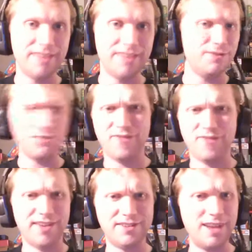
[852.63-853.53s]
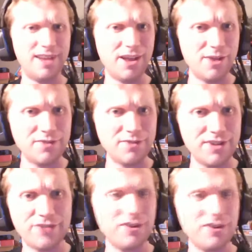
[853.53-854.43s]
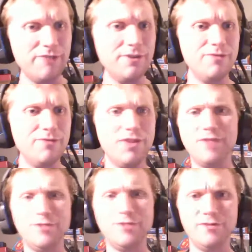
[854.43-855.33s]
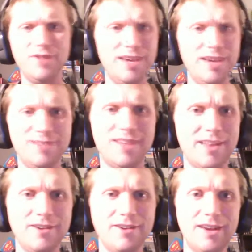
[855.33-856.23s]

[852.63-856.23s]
It was a fascinating conversation. I would have loved to have sat down and,